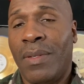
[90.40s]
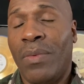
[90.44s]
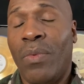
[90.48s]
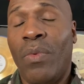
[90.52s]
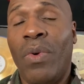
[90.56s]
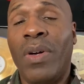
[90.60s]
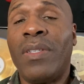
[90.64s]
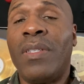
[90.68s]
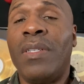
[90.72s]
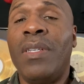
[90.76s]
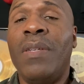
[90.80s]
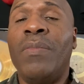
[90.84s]

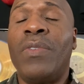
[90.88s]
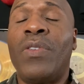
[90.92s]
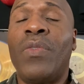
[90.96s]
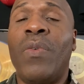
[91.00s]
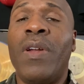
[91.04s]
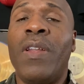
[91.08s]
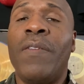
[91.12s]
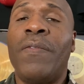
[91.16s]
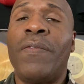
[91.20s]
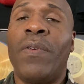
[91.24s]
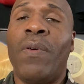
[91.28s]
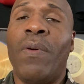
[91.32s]
wasn't even
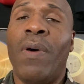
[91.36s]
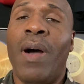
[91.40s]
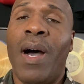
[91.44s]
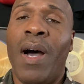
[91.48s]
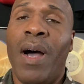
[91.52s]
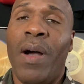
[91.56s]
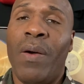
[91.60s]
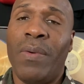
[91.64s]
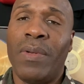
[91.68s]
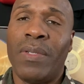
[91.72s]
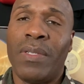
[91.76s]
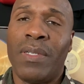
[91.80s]
24
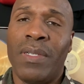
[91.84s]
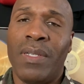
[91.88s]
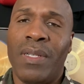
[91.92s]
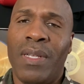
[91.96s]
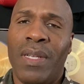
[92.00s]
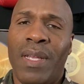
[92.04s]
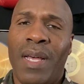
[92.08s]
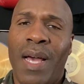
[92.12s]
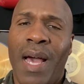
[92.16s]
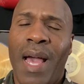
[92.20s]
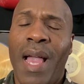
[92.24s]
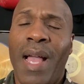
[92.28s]
hours.
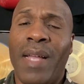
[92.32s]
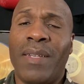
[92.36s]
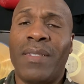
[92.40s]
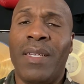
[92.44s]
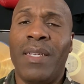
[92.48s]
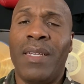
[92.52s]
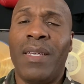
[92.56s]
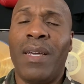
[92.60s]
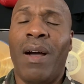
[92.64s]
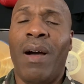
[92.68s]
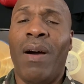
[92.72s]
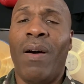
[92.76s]
I
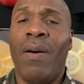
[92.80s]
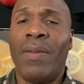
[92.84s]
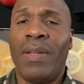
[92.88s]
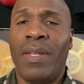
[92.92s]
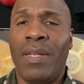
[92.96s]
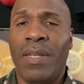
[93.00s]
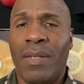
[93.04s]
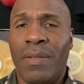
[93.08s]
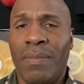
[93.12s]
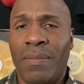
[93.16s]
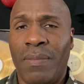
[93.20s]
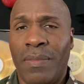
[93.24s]
actually called
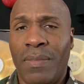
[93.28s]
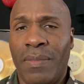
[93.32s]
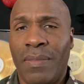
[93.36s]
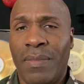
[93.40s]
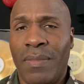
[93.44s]
him